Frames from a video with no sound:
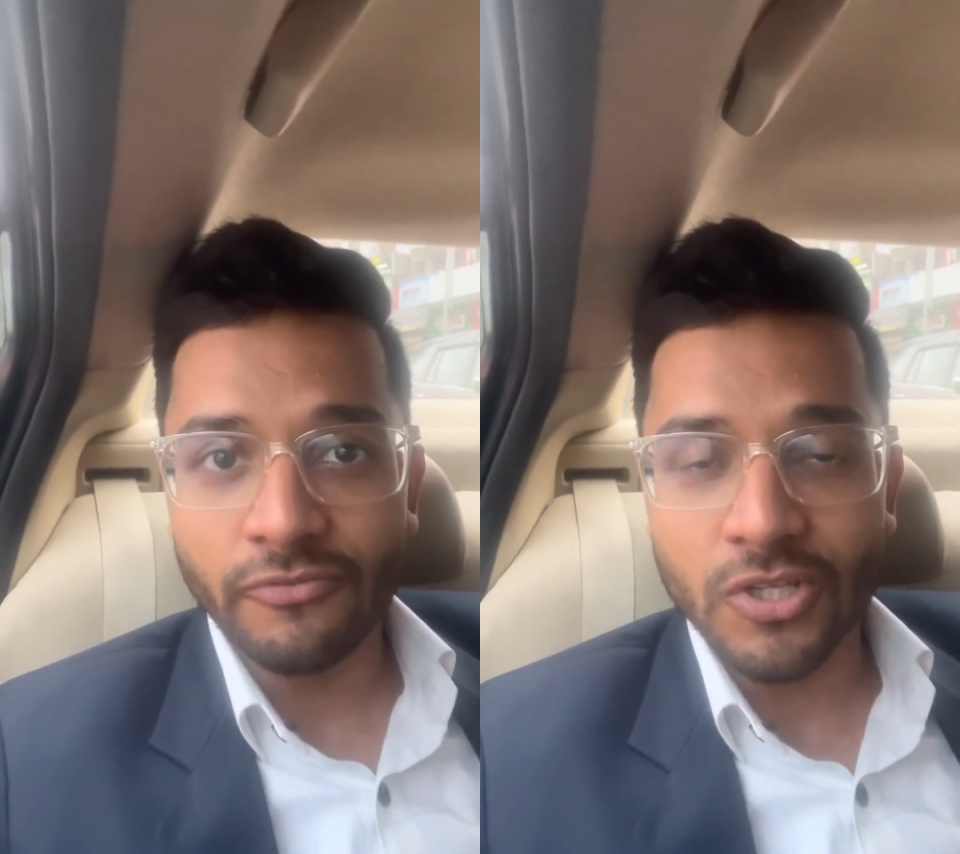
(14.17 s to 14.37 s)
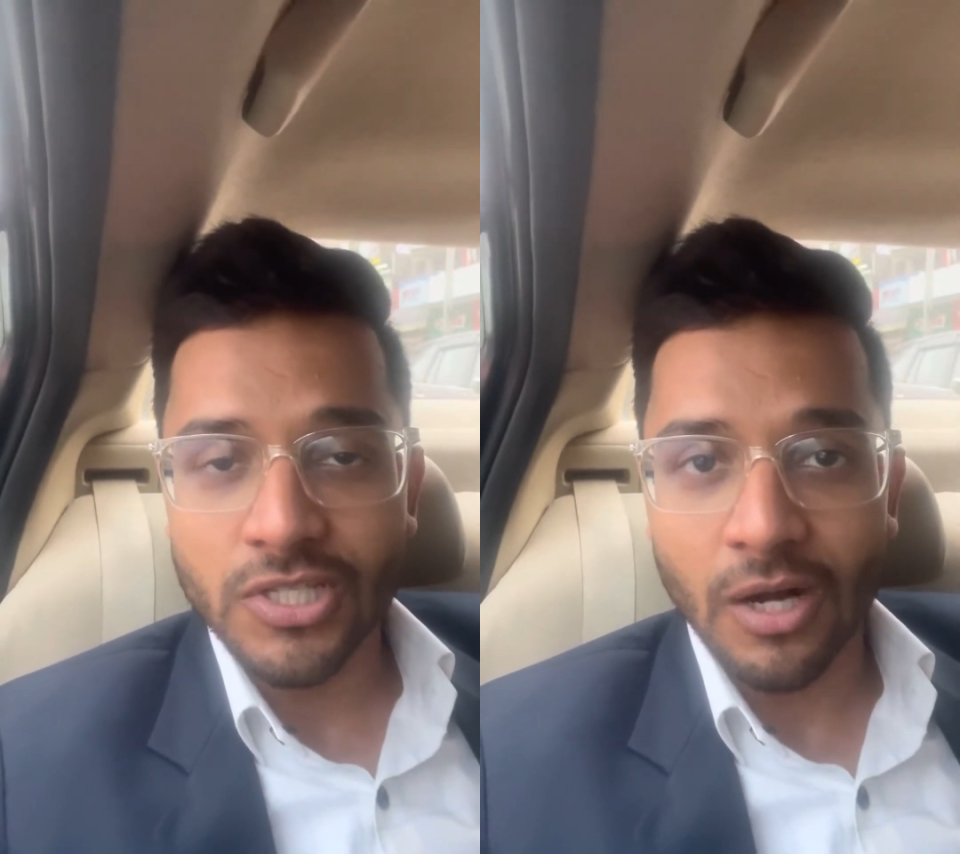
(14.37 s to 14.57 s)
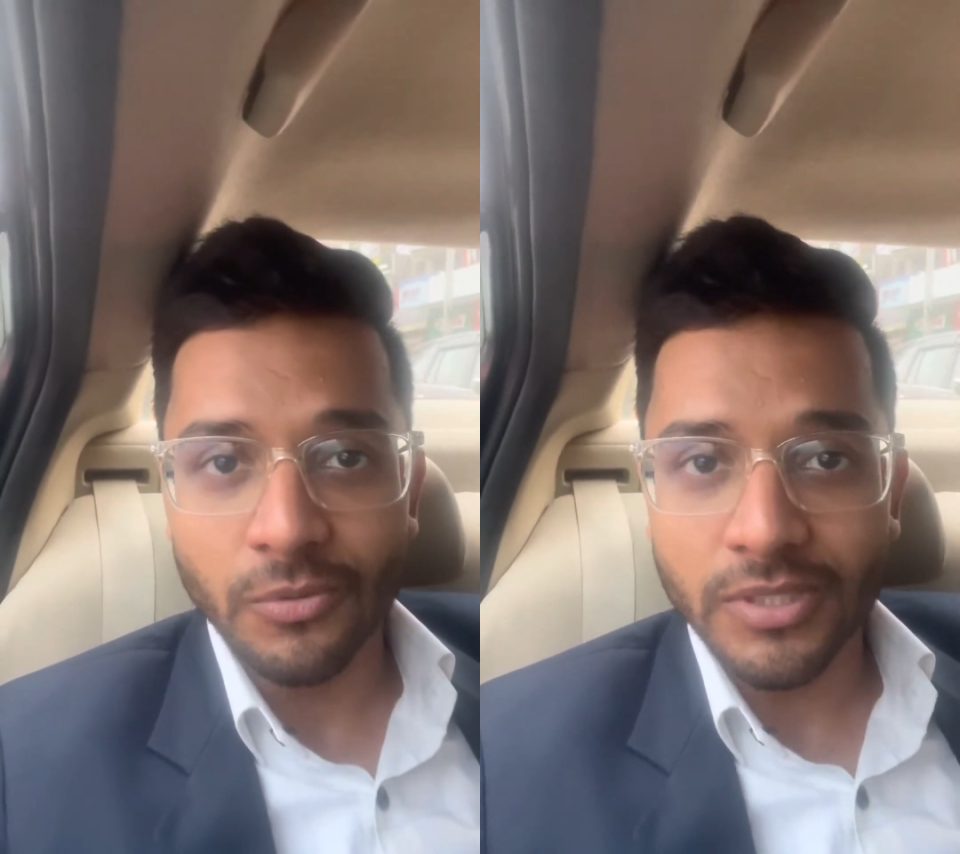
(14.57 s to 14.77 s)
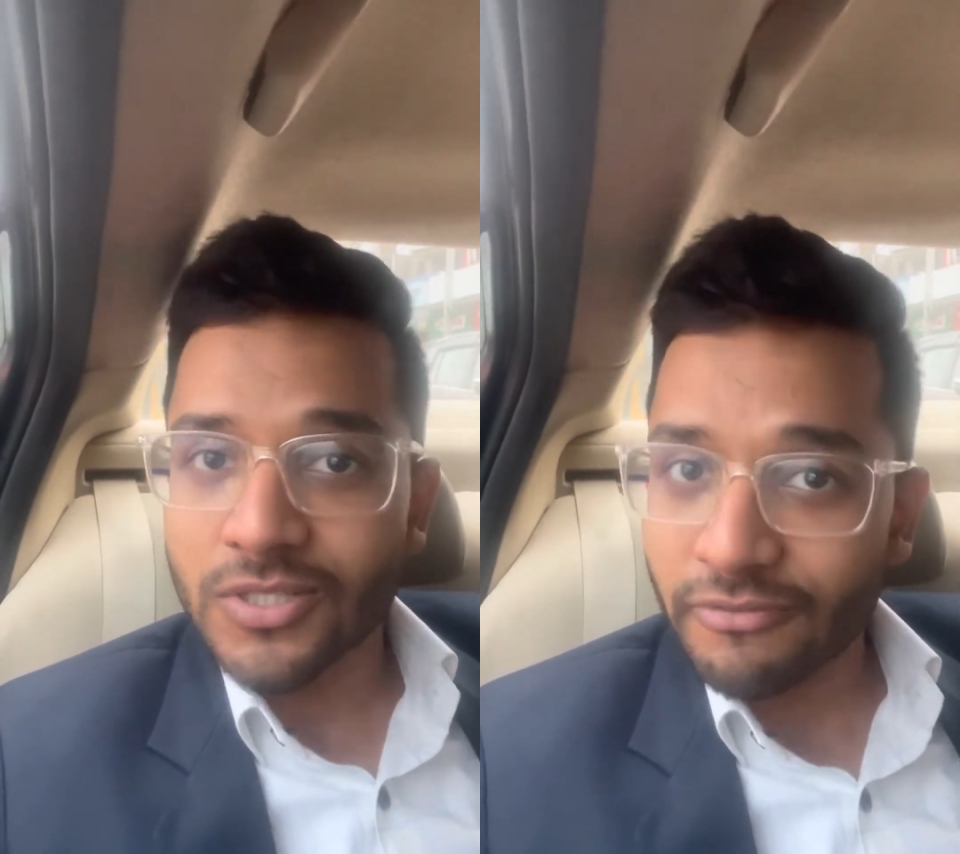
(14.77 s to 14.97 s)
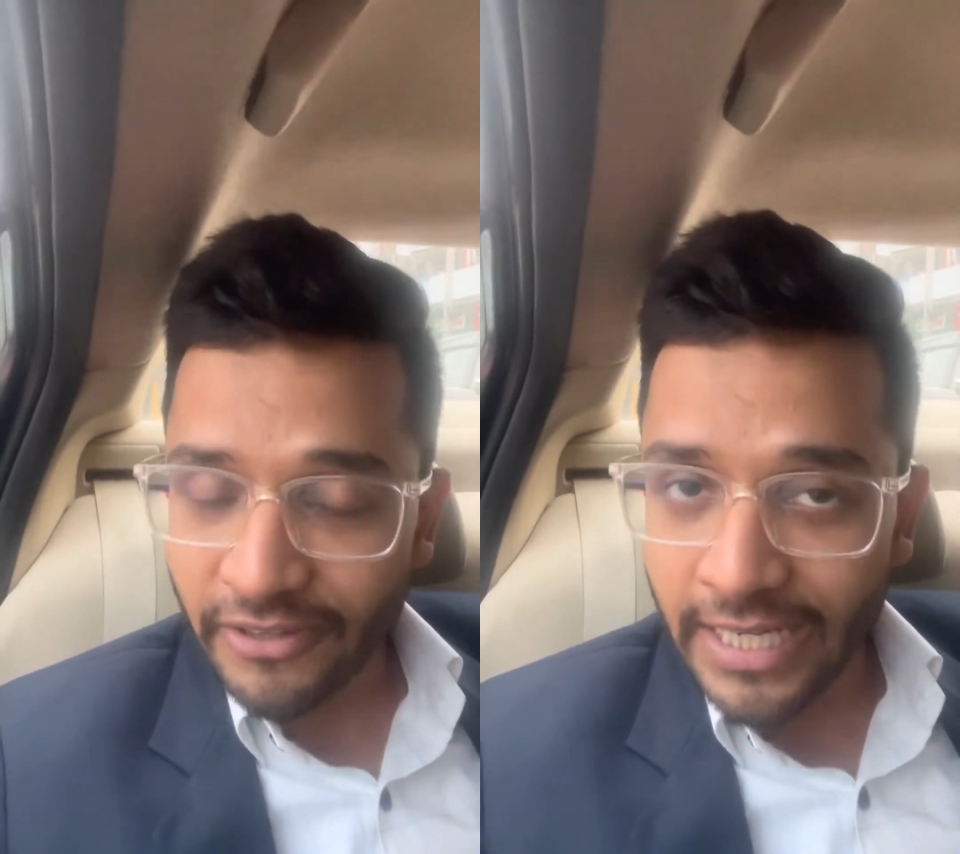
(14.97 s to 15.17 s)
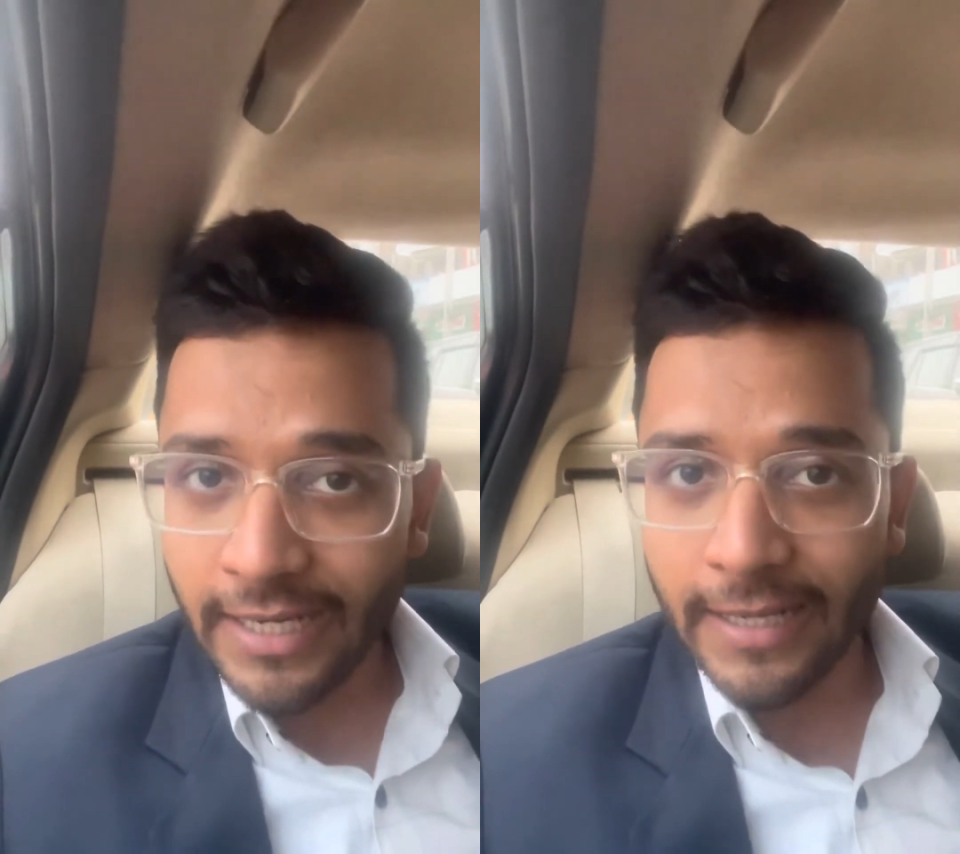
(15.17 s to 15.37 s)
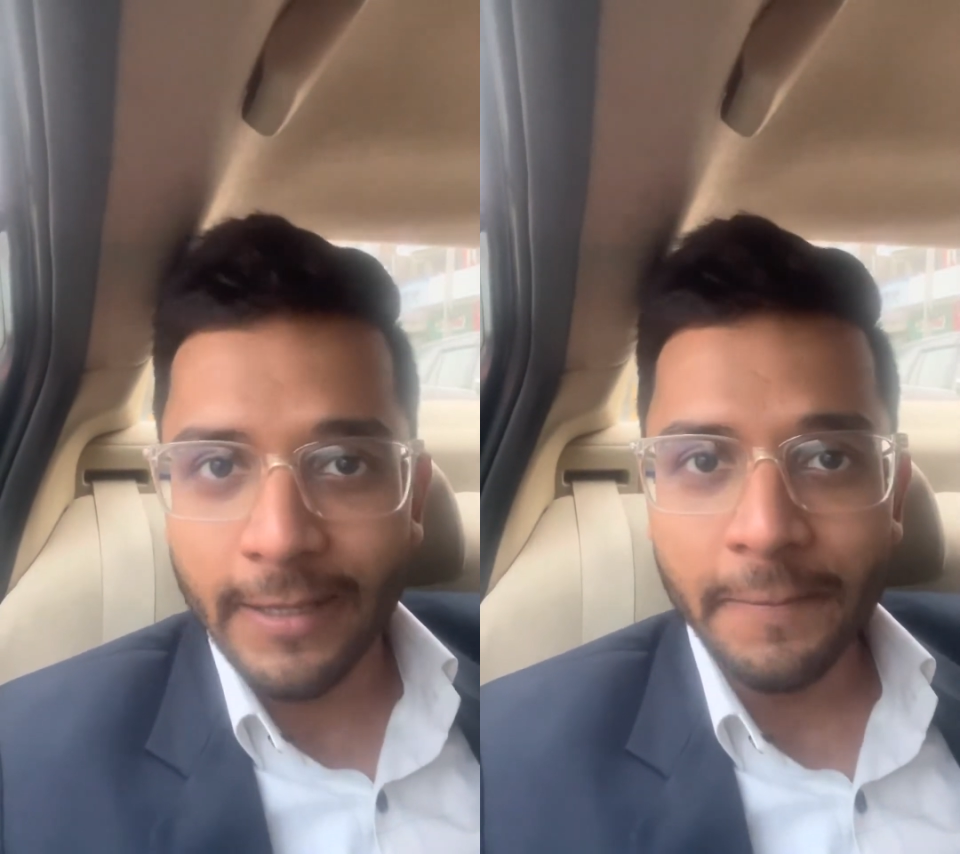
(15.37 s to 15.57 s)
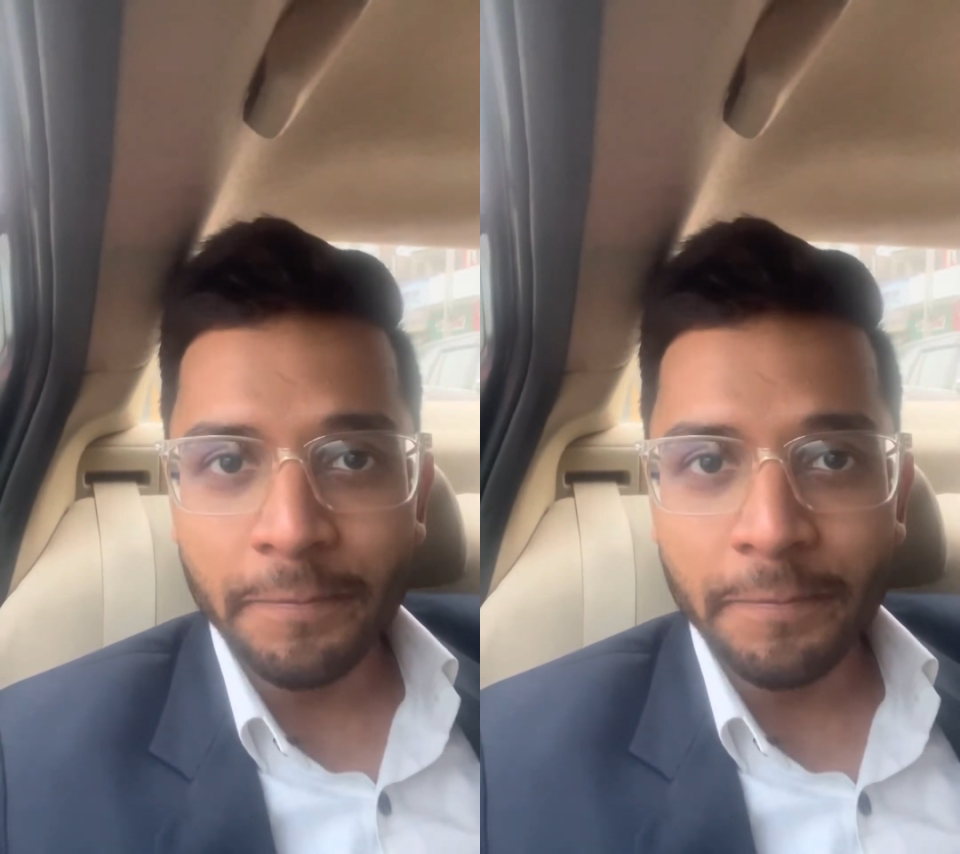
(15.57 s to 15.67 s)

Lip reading: Cost Accountants of India.